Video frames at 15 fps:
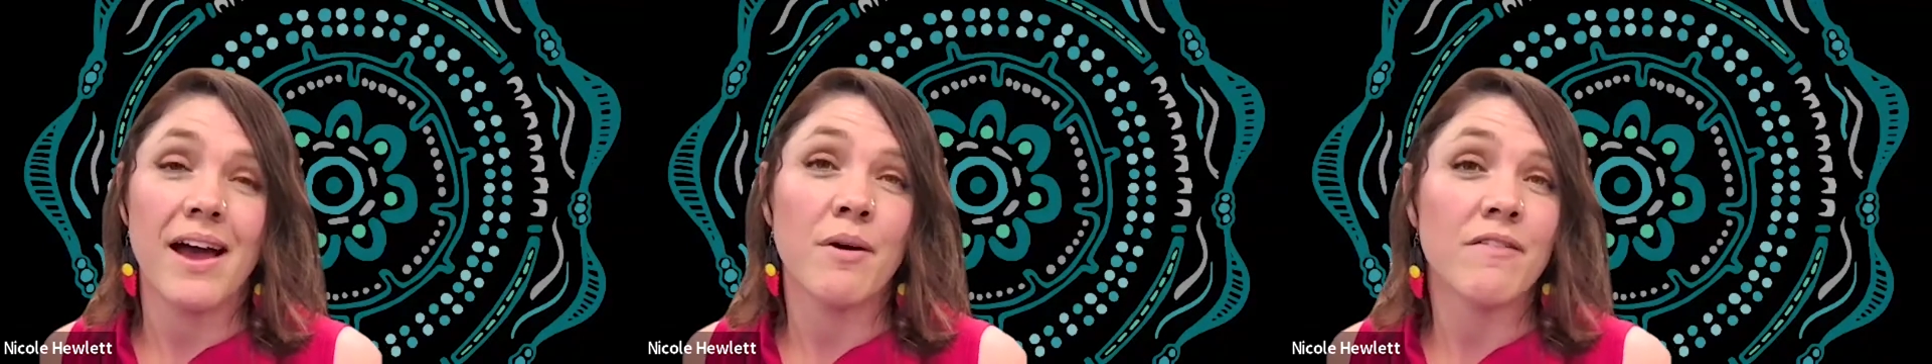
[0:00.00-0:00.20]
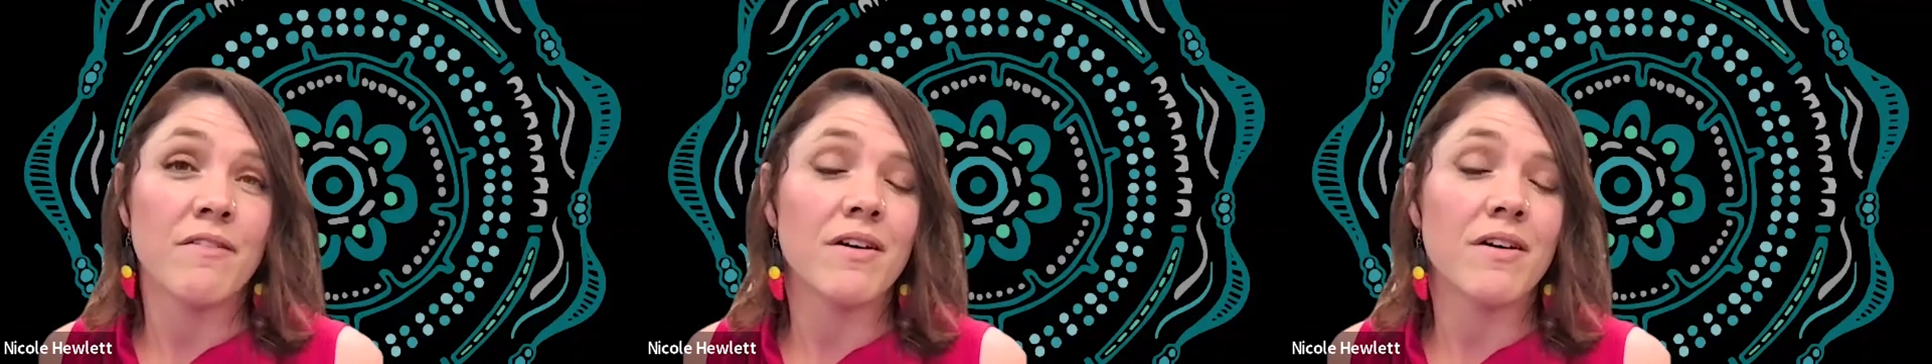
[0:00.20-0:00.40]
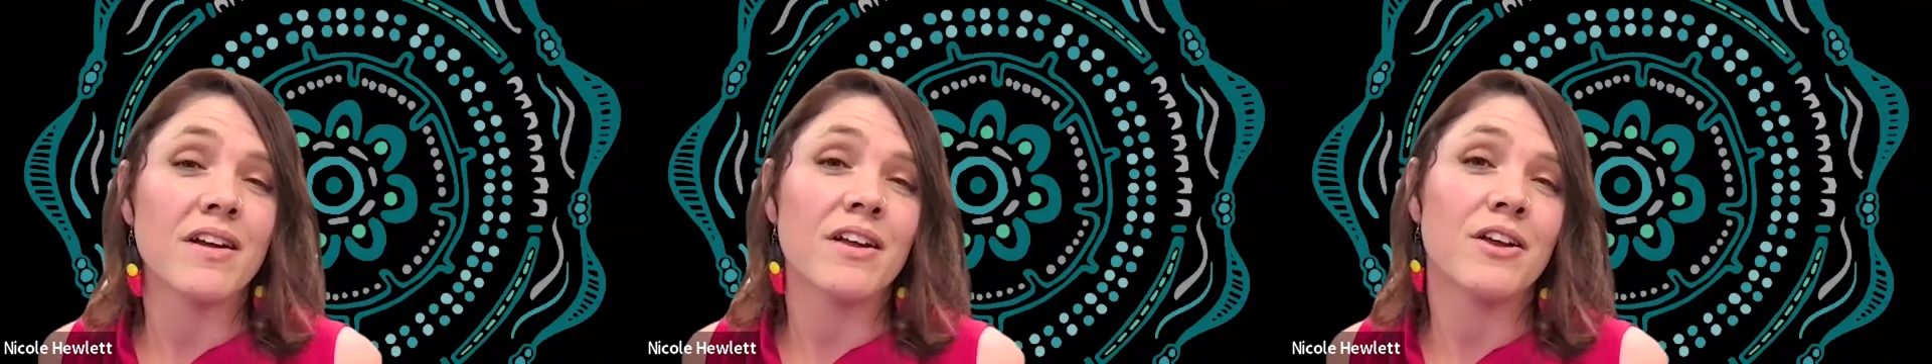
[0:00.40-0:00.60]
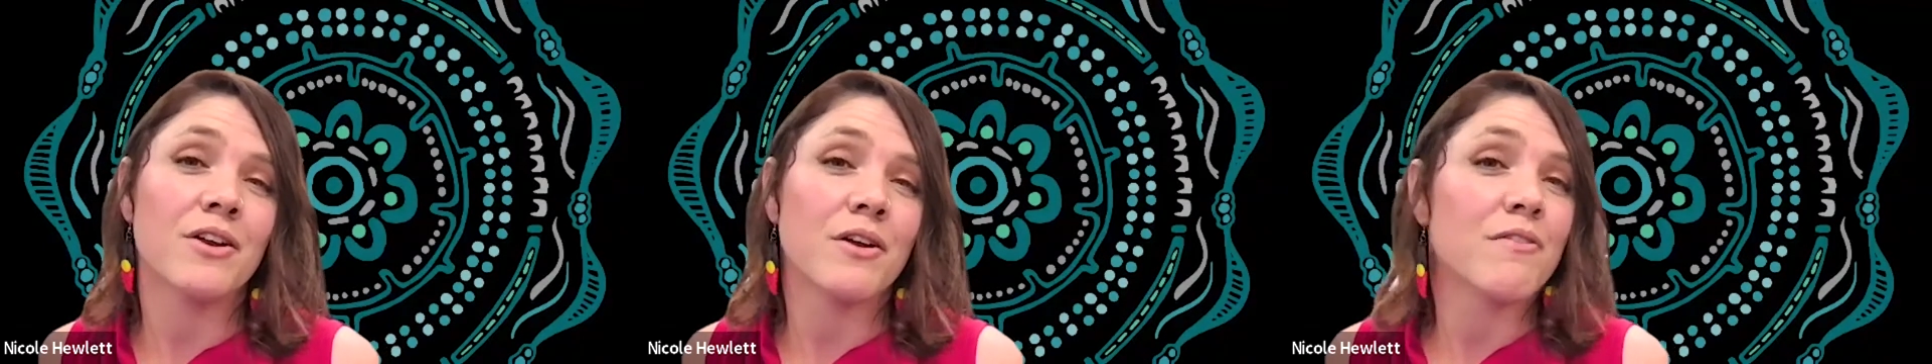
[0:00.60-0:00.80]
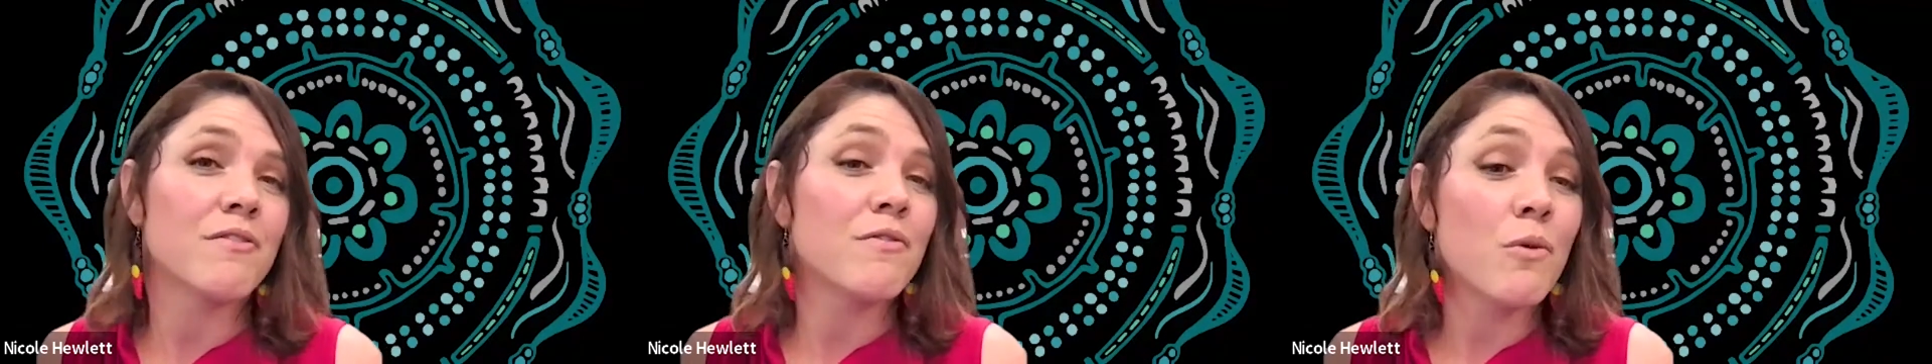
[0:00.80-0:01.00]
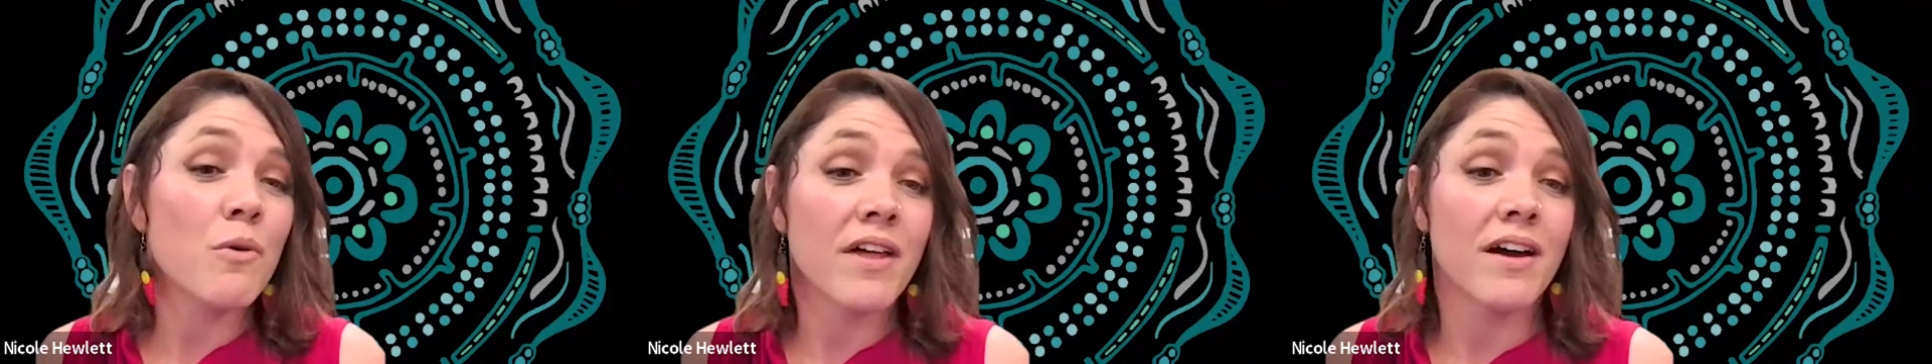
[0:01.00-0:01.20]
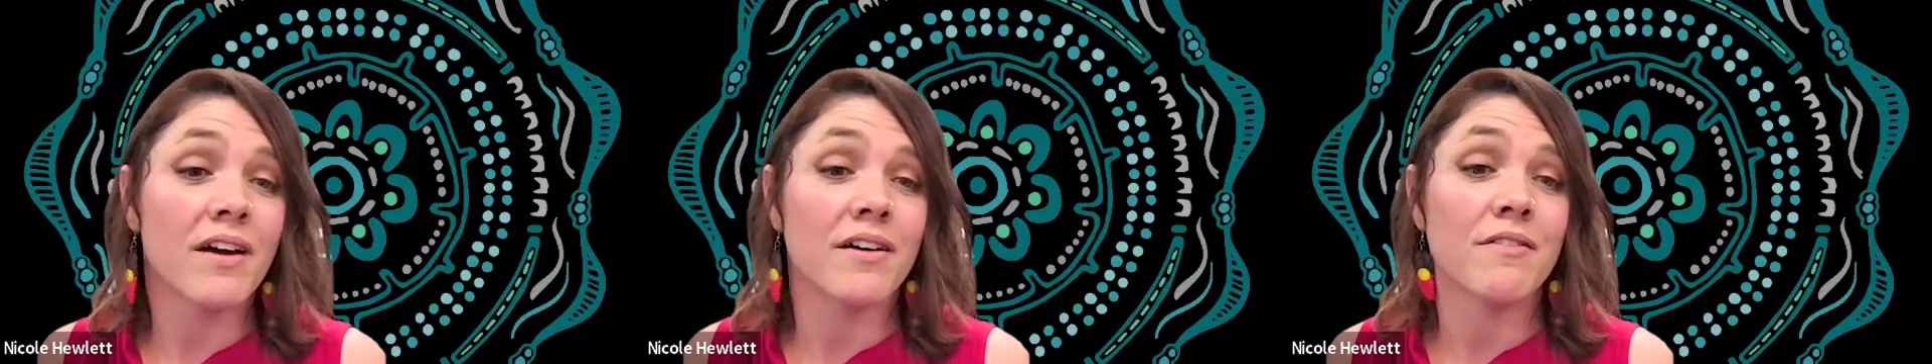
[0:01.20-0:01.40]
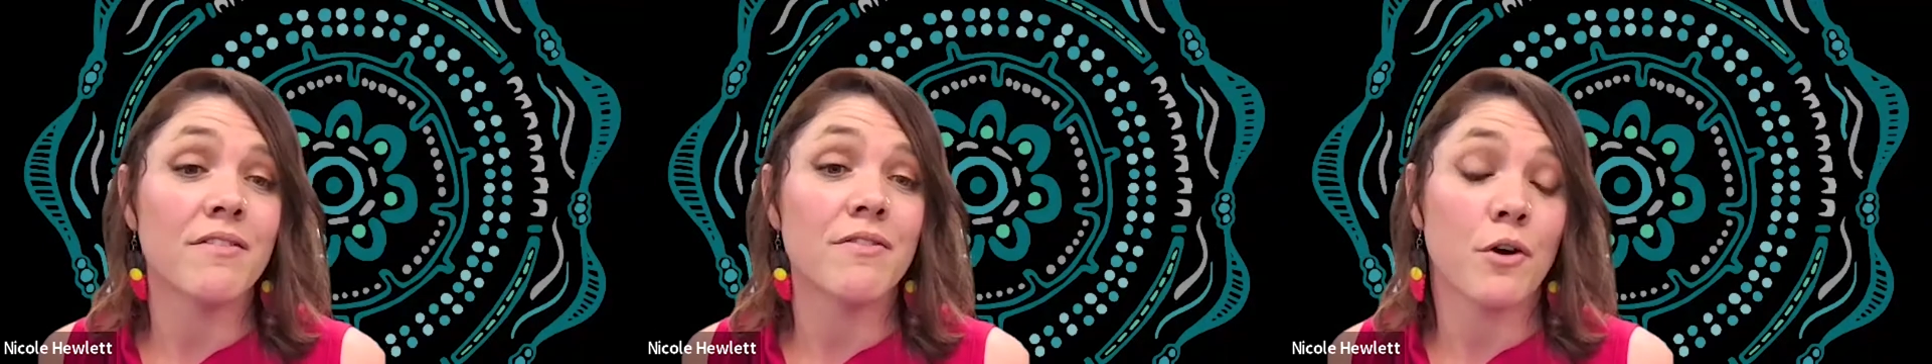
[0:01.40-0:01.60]
However, you know, for
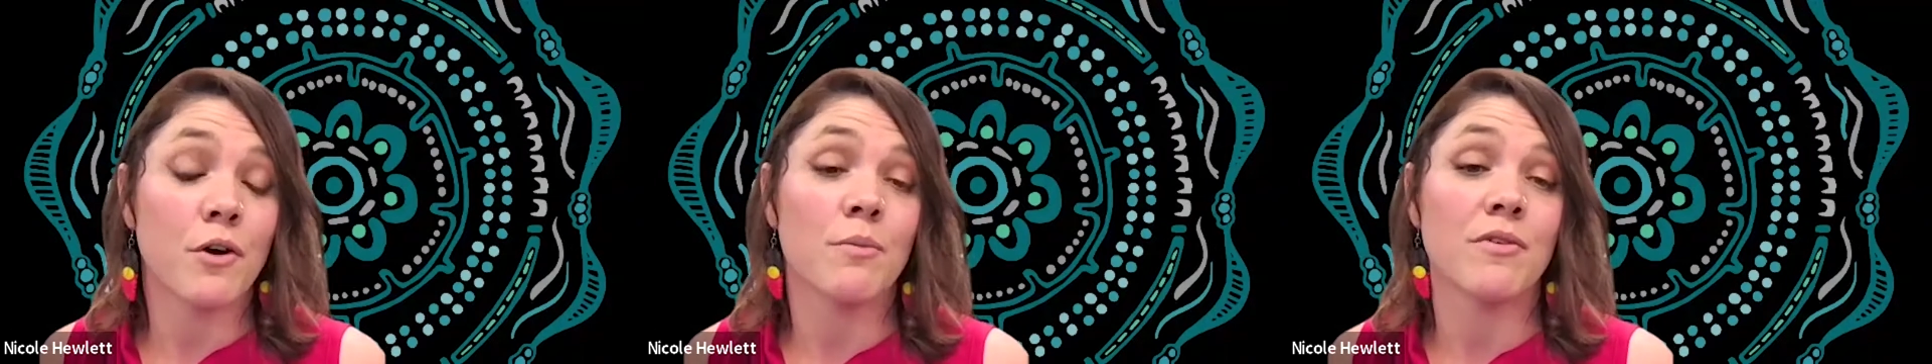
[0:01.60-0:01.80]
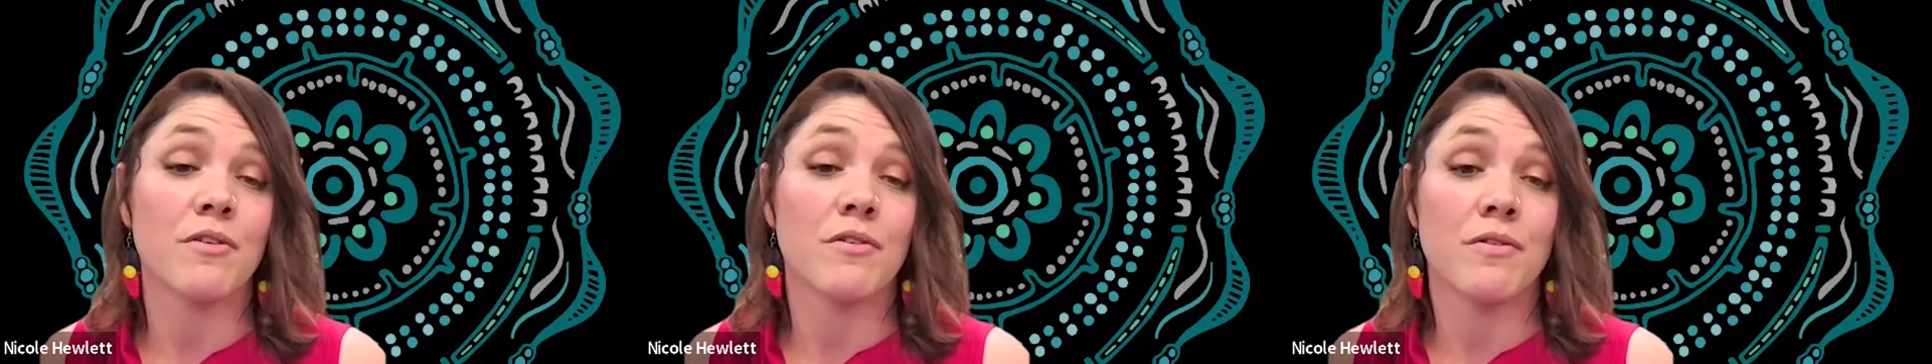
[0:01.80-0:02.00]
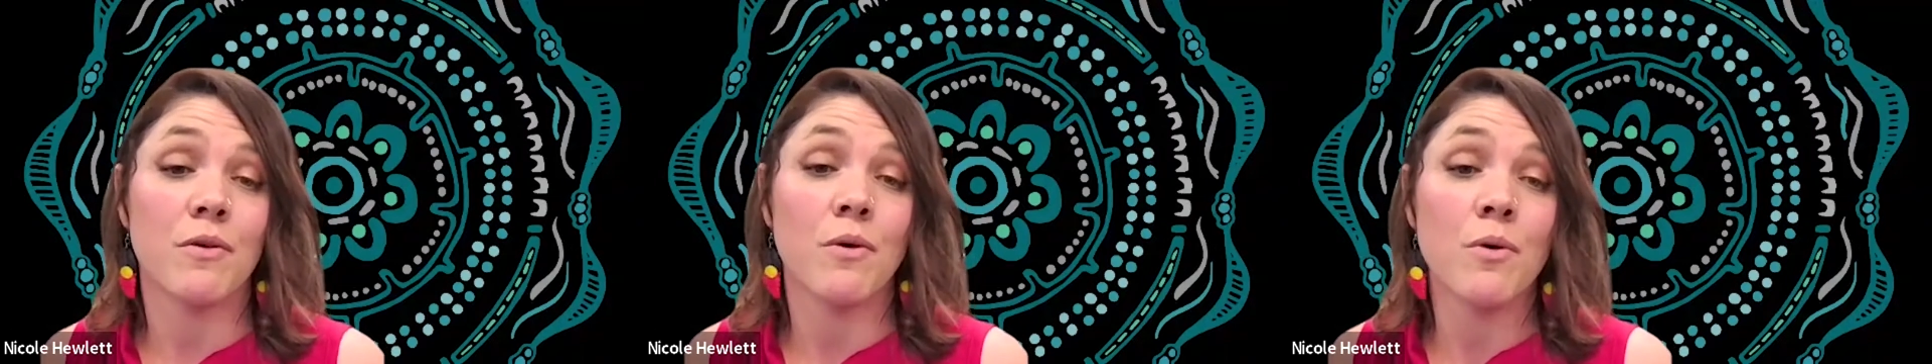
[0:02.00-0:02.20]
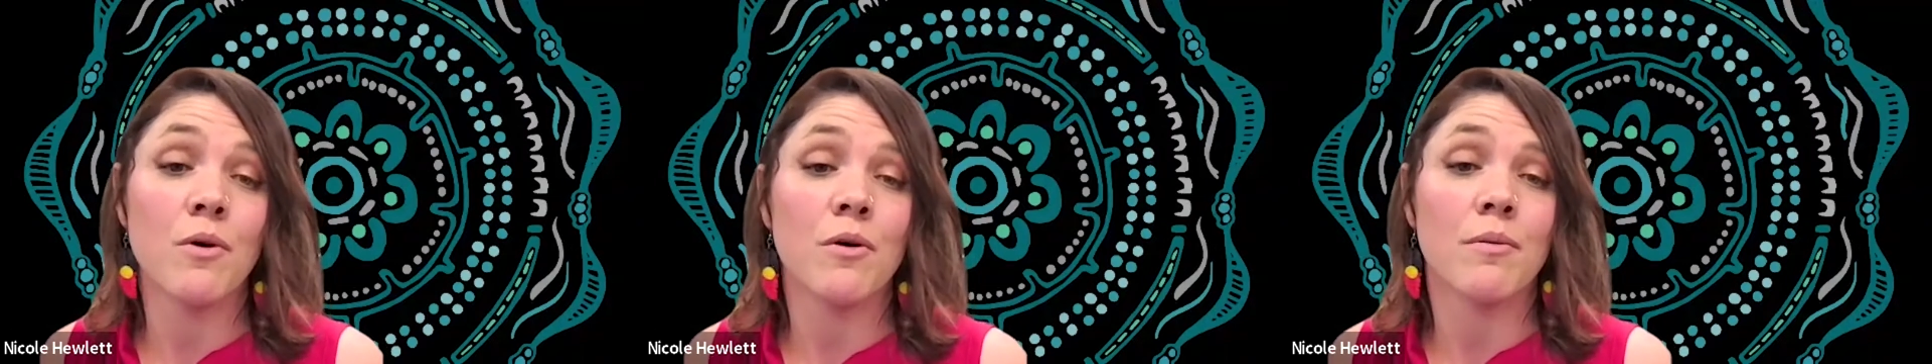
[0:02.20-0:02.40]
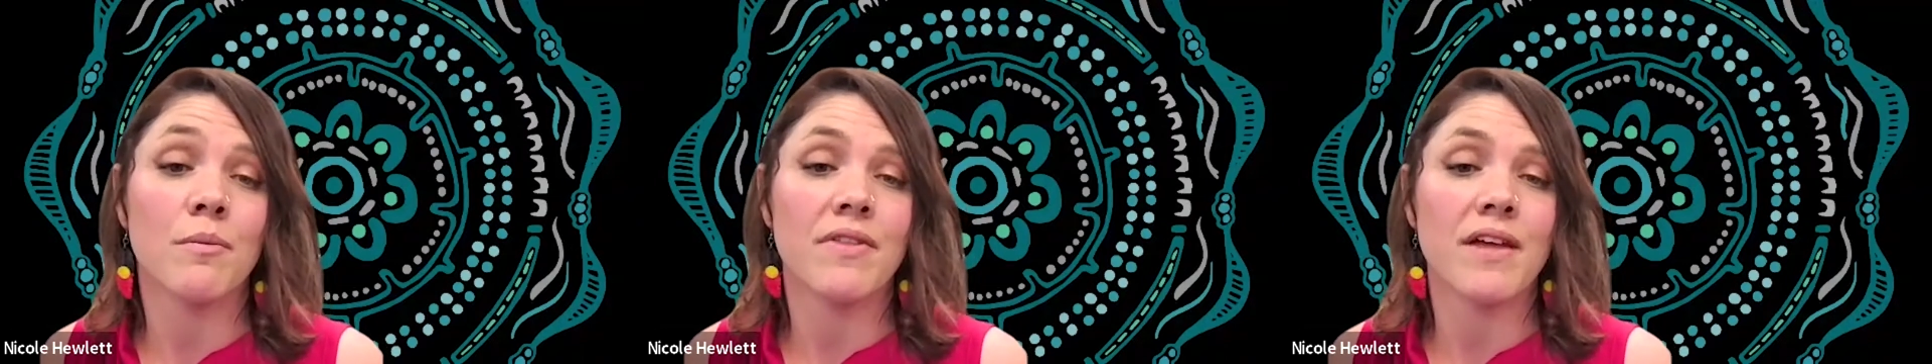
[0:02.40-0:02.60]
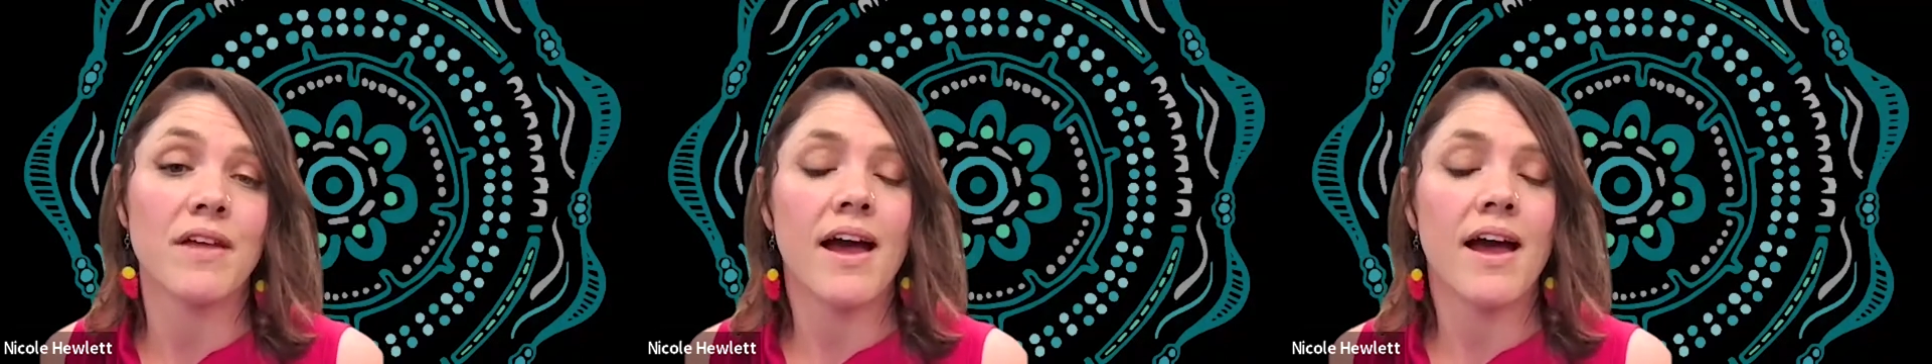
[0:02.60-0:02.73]
that foam to form,